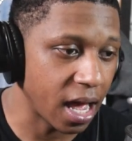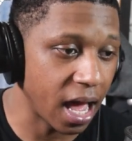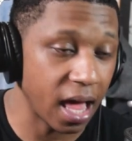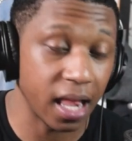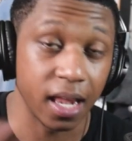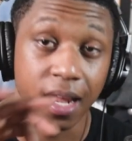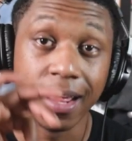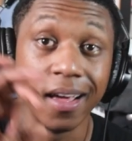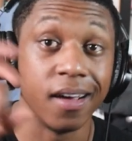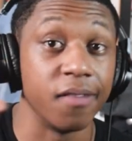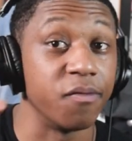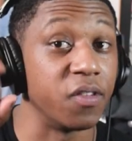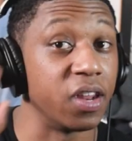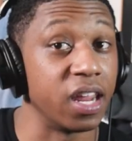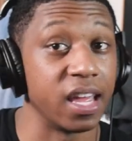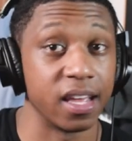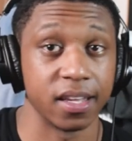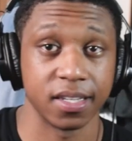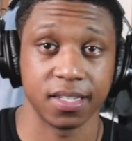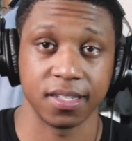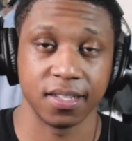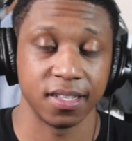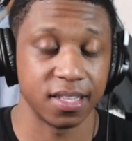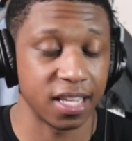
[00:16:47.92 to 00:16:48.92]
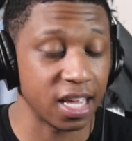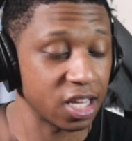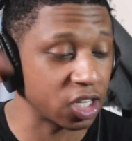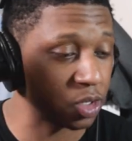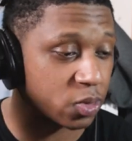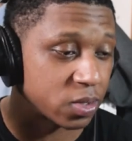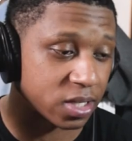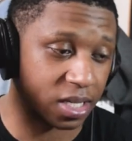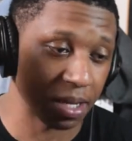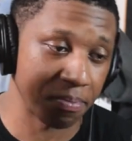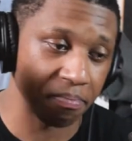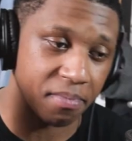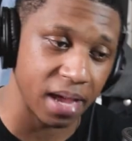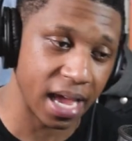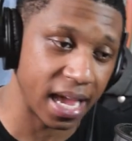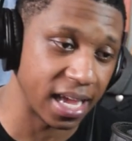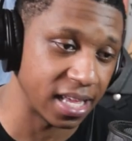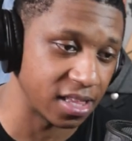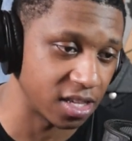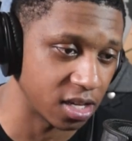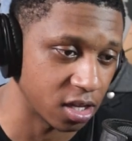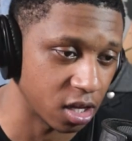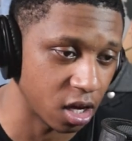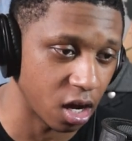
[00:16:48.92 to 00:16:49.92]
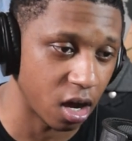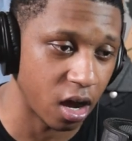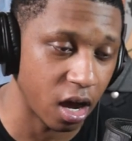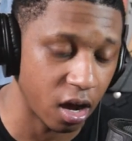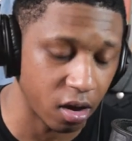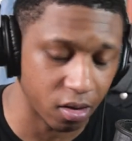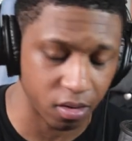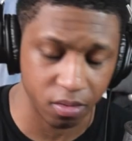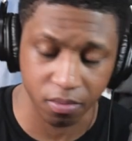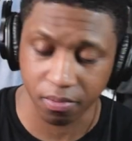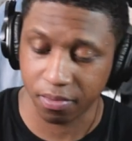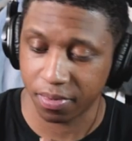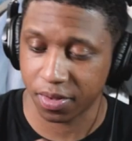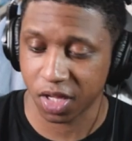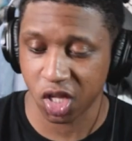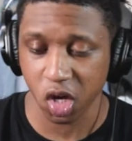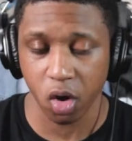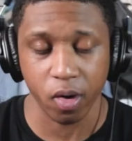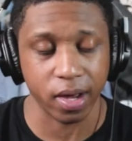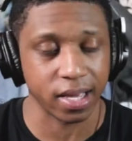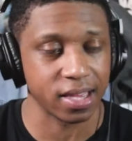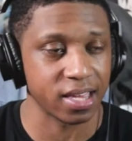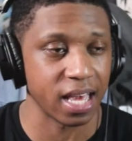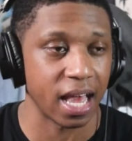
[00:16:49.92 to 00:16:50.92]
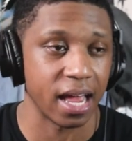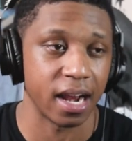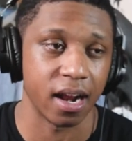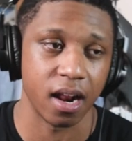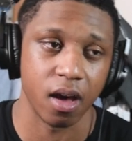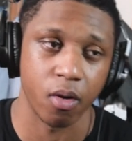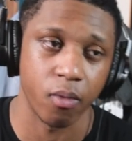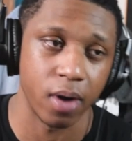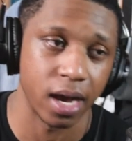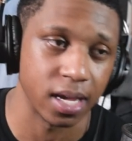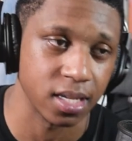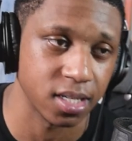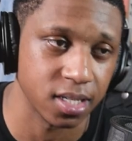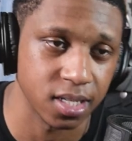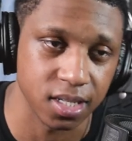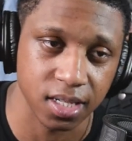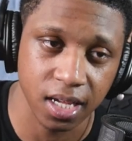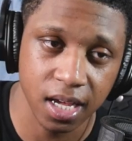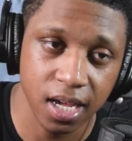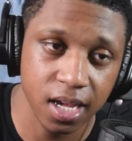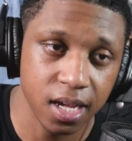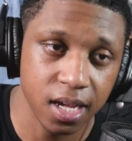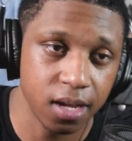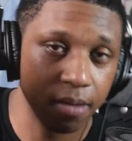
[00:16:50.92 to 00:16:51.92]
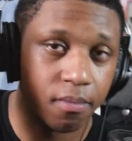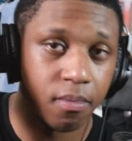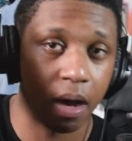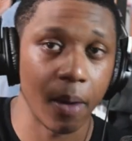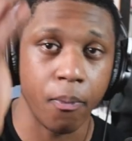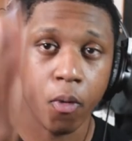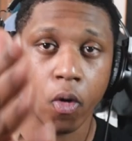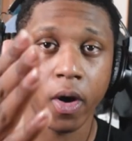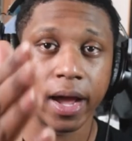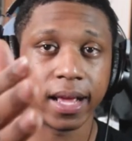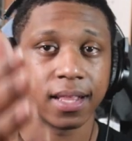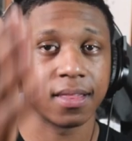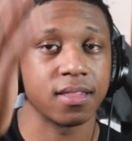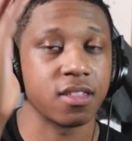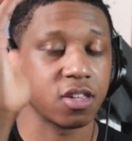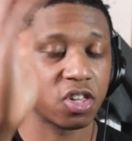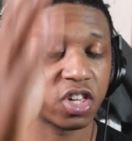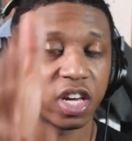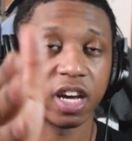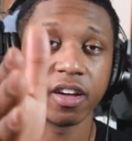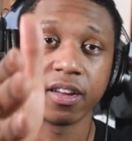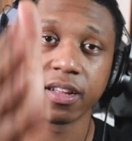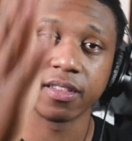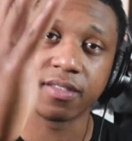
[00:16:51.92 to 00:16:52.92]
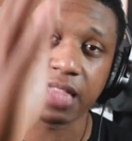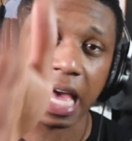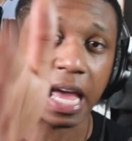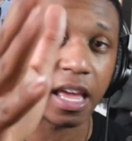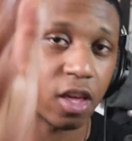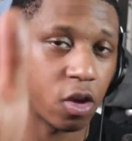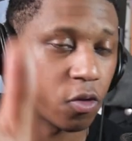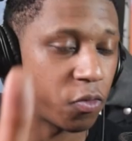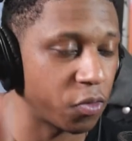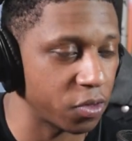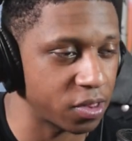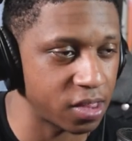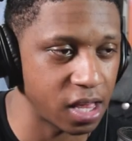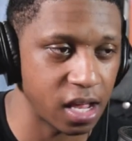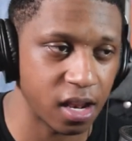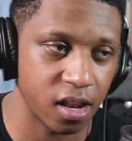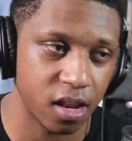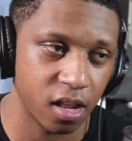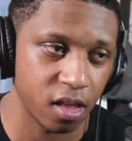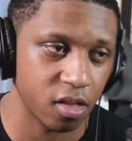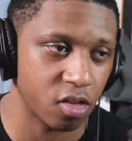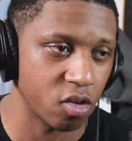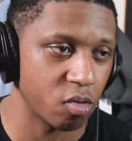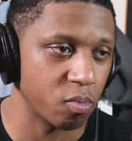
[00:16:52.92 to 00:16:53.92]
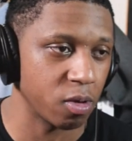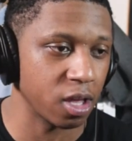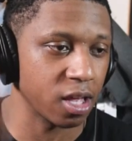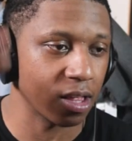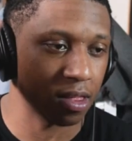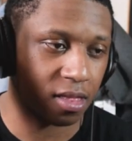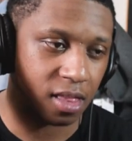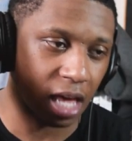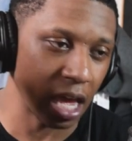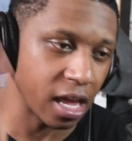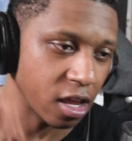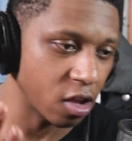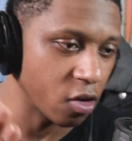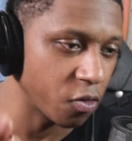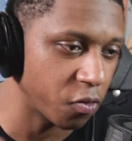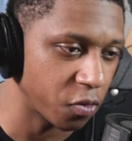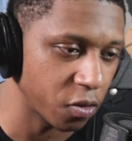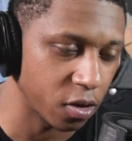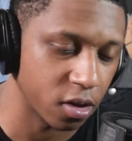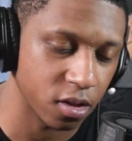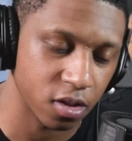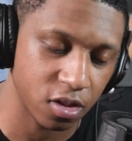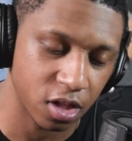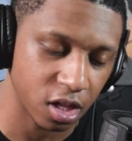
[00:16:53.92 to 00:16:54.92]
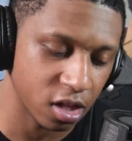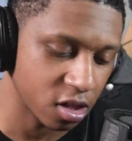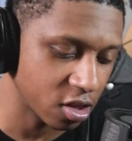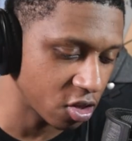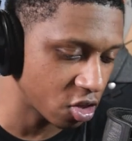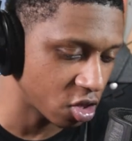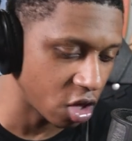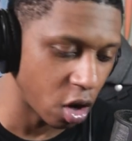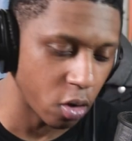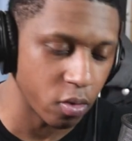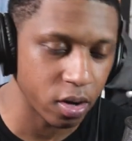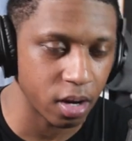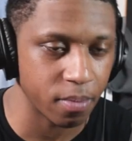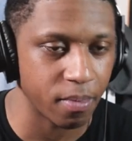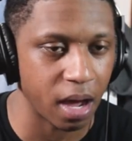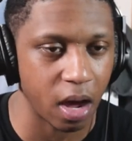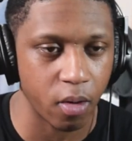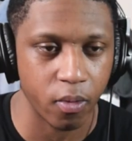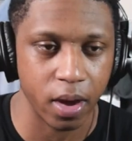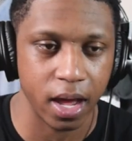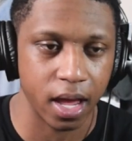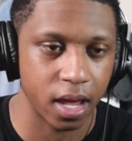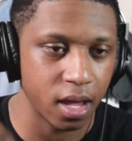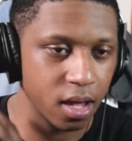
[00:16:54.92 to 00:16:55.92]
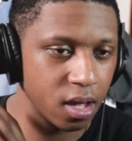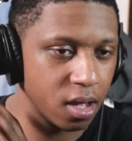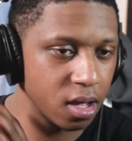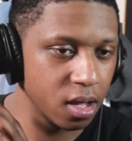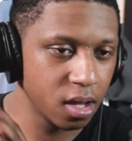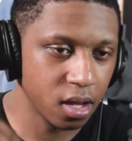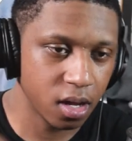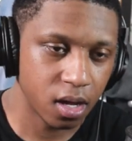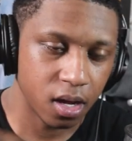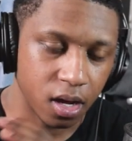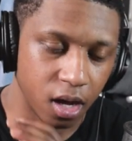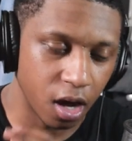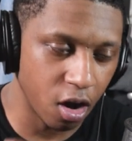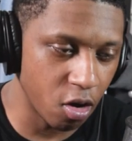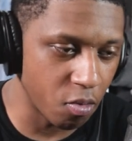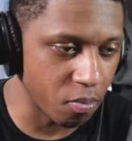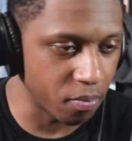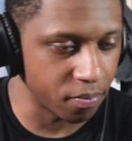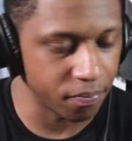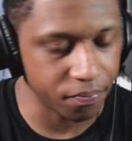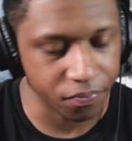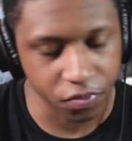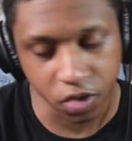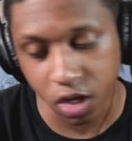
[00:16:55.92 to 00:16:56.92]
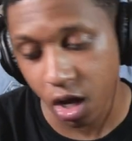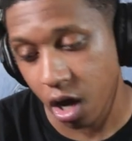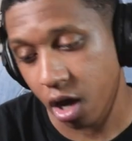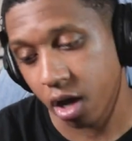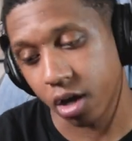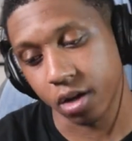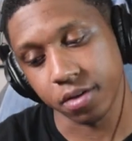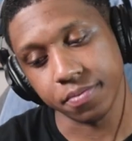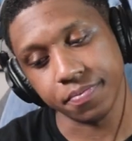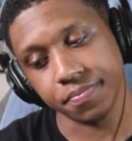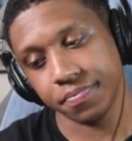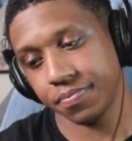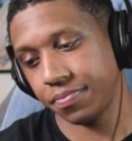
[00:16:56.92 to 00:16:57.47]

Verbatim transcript: I love this. This was amazing, y'all. Oh, so excited I watched this. My boy Sheldon, thank you for sending it to me. Thank you for just showing it my way. Um, y'all.